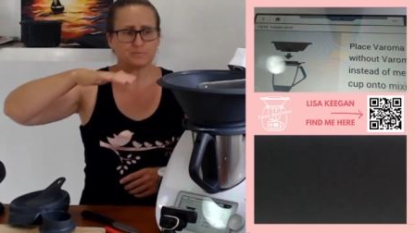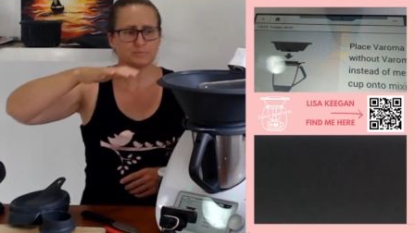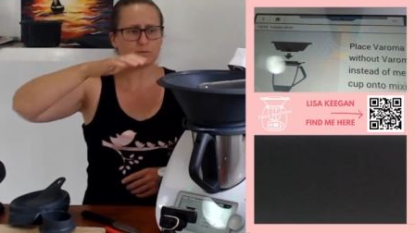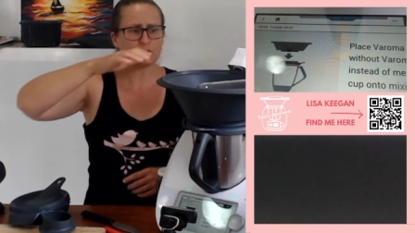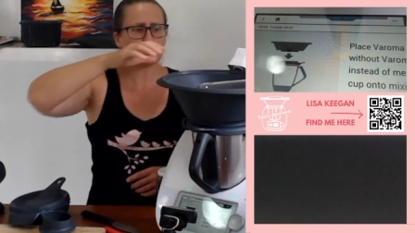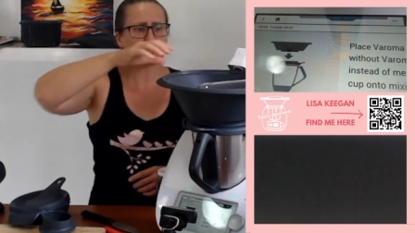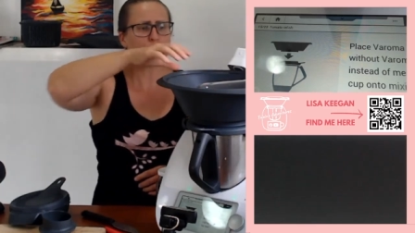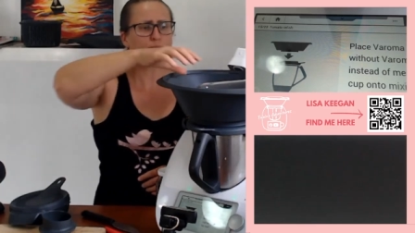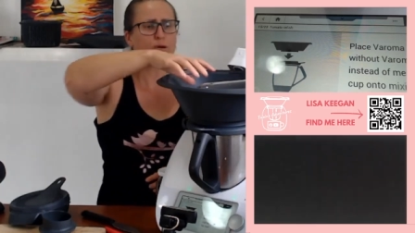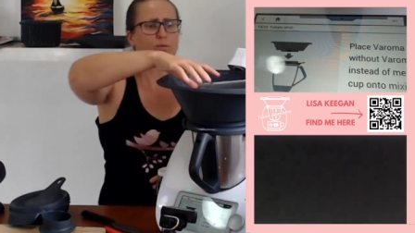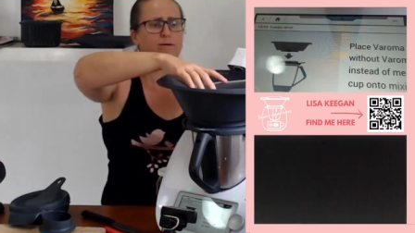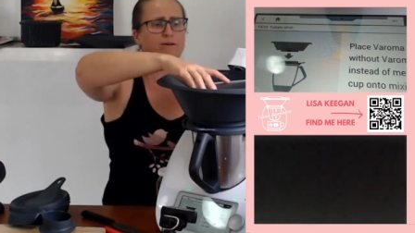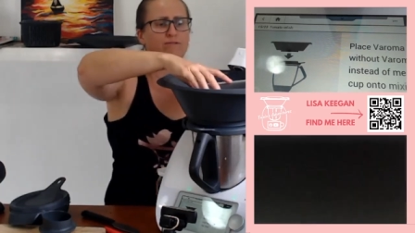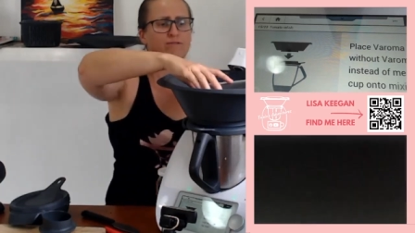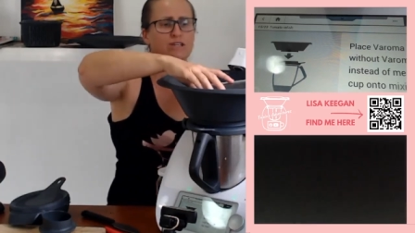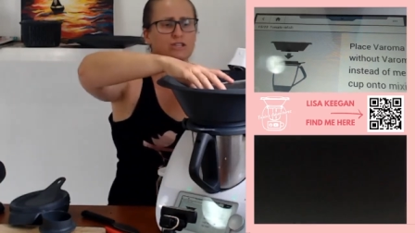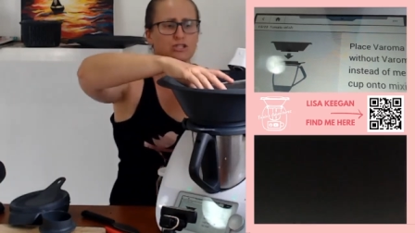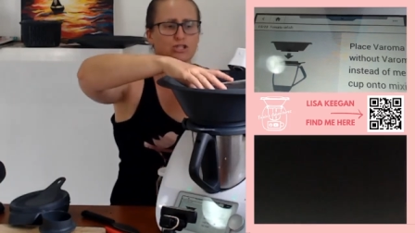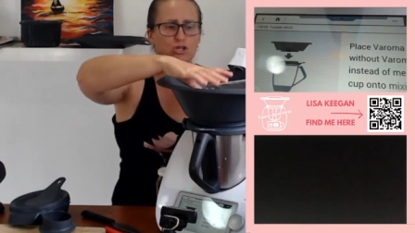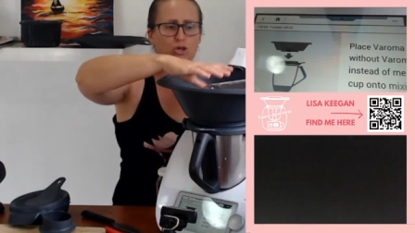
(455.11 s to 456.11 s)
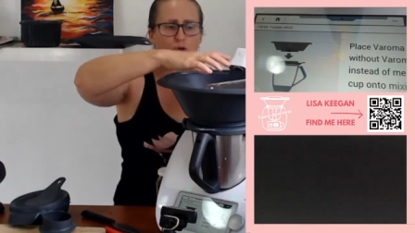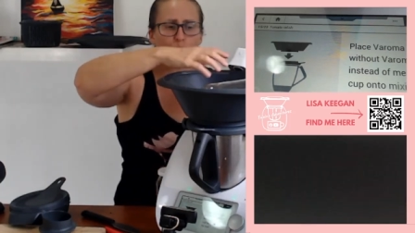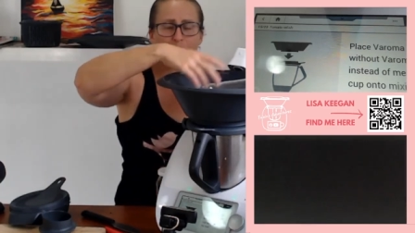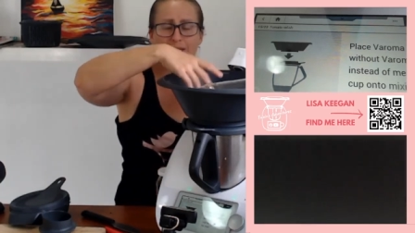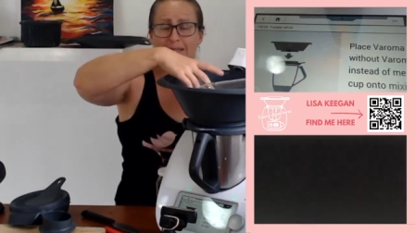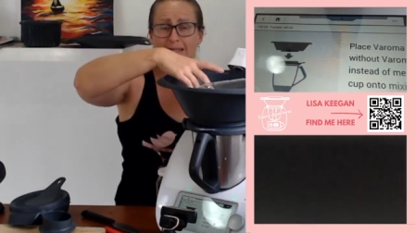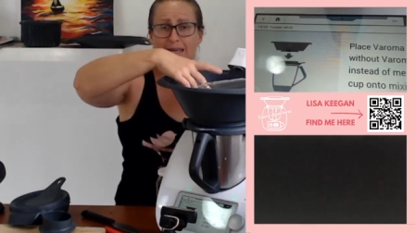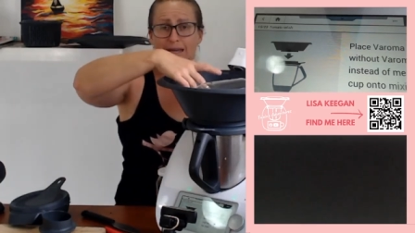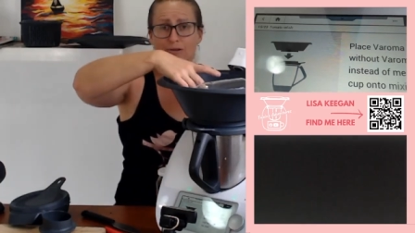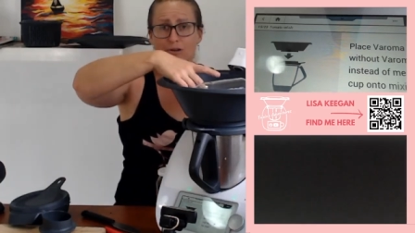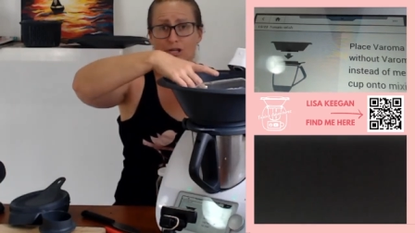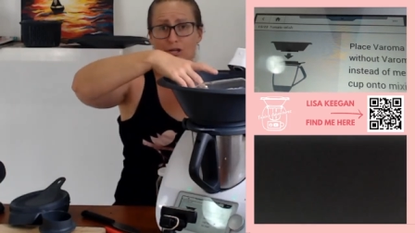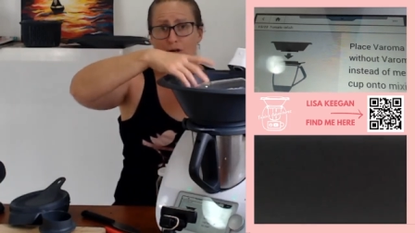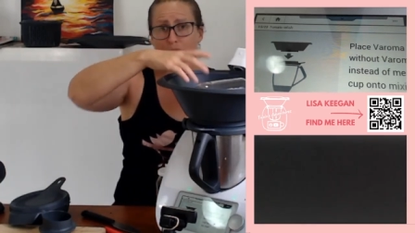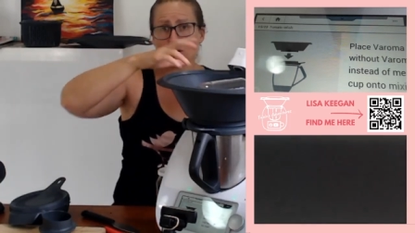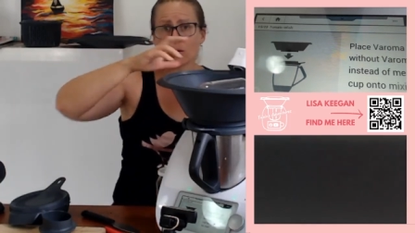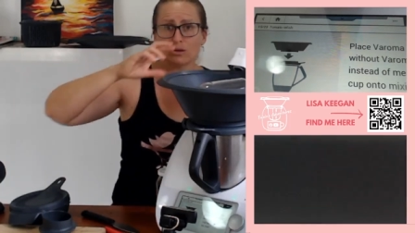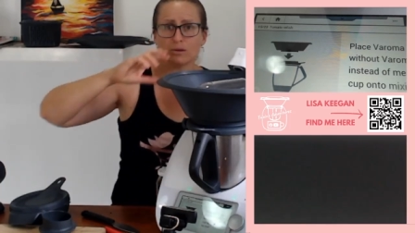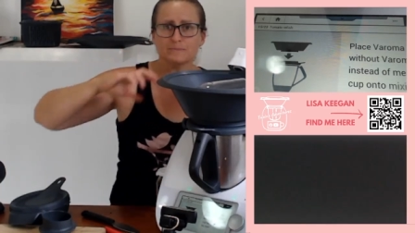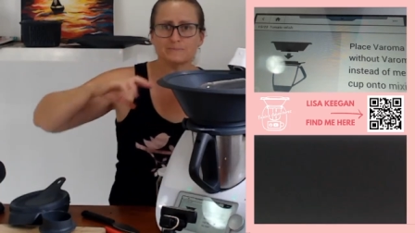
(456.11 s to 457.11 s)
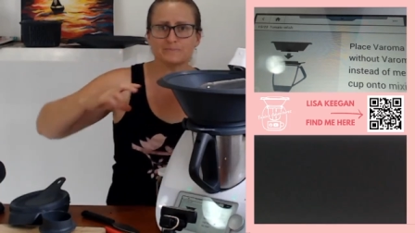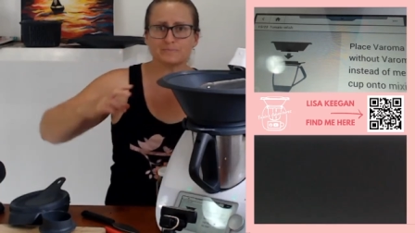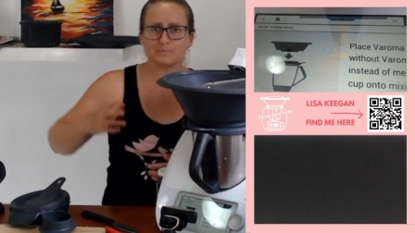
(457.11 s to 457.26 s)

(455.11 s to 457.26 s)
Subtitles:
You could probably fit two in there to go.